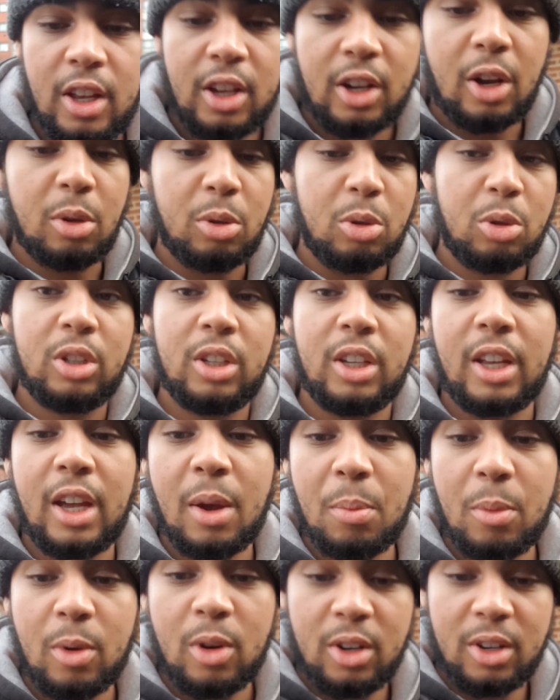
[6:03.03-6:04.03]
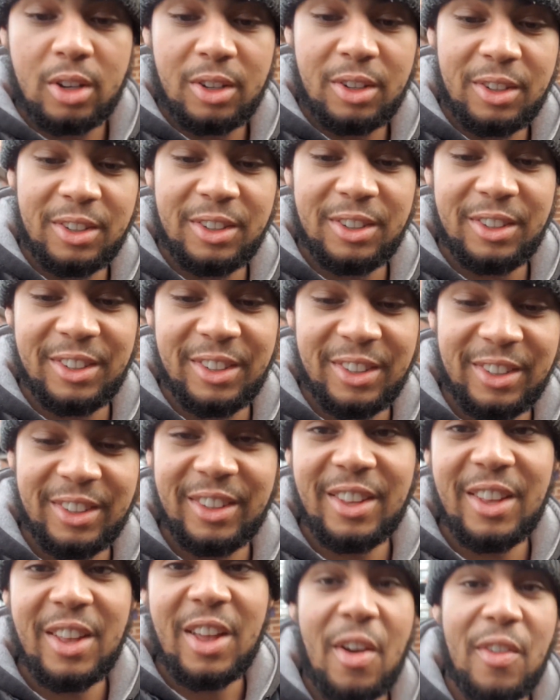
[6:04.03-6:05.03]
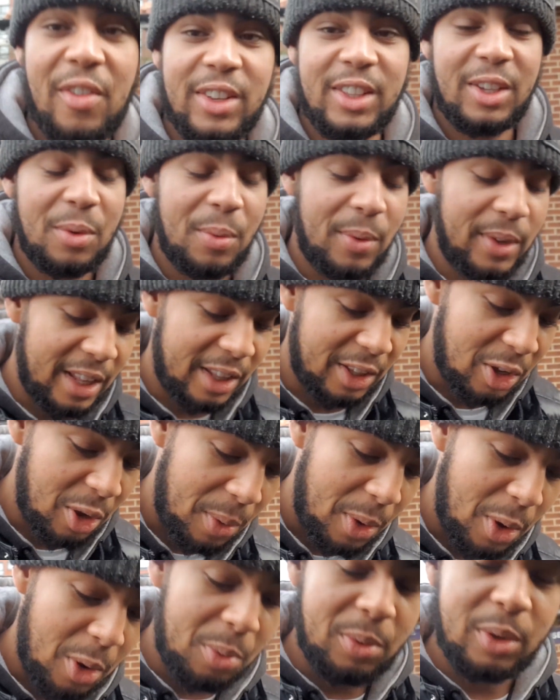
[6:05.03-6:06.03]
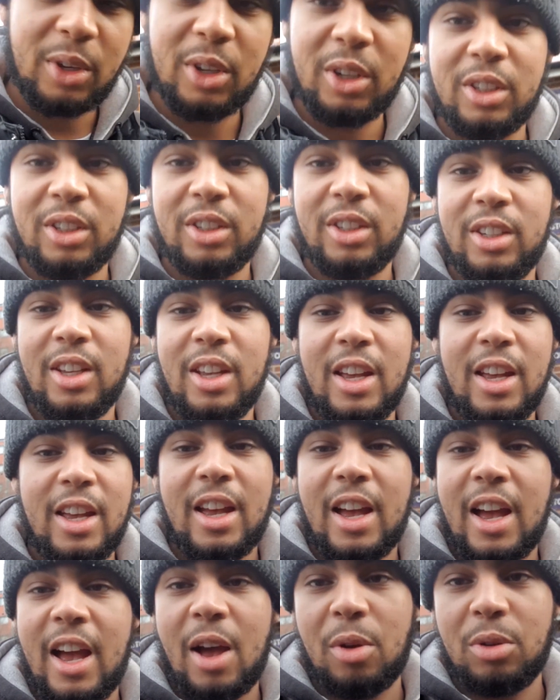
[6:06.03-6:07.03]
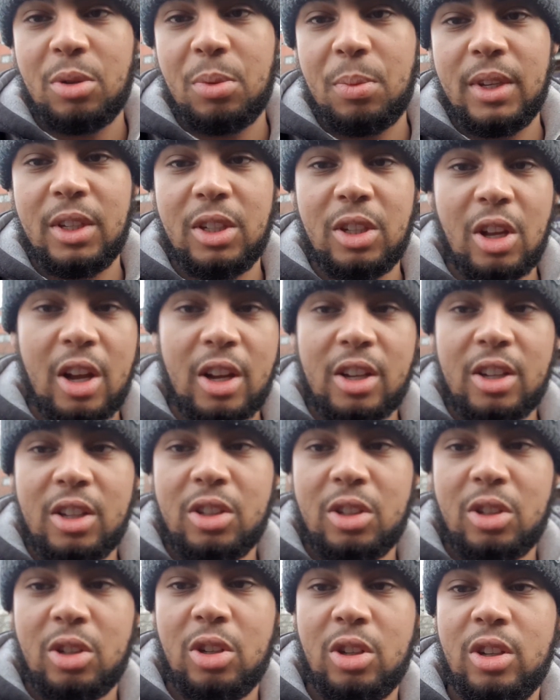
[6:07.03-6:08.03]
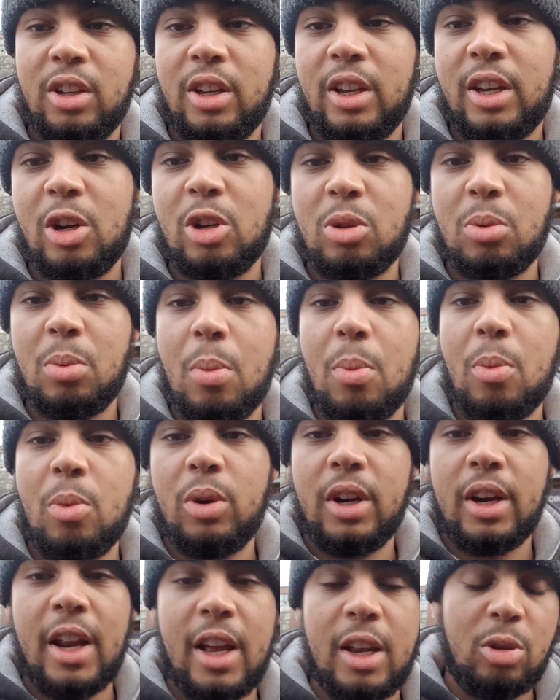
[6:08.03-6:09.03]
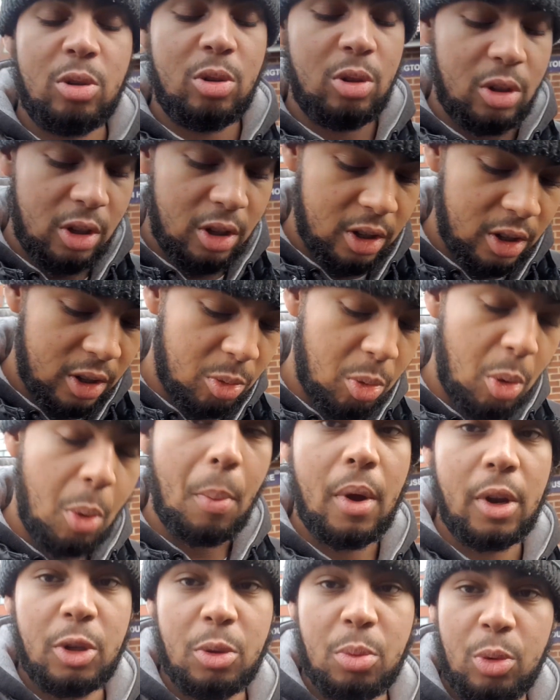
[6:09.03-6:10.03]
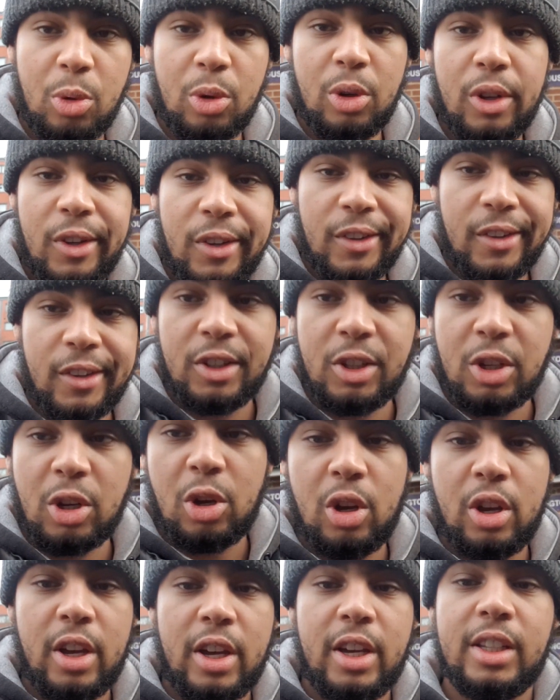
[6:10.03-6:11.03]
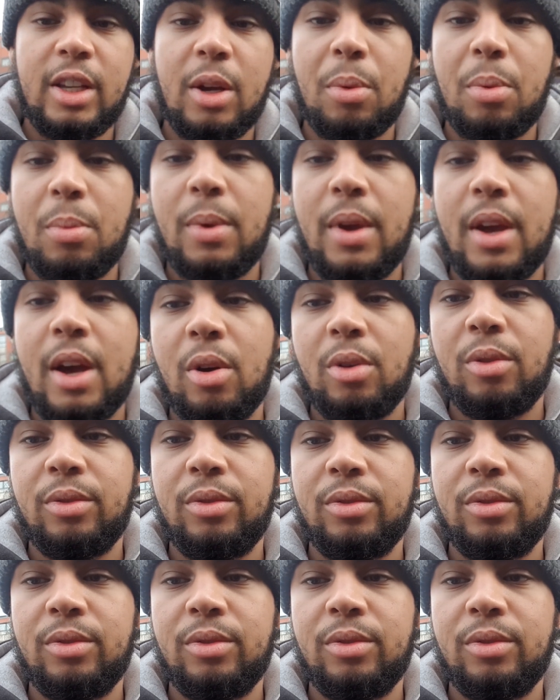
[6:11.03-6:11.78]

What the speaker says: I'll talk to the camera. I've had to get my dad to come help me because I was a bit stuck. So he knows a bit more than I do, or much more. So he's helping me out.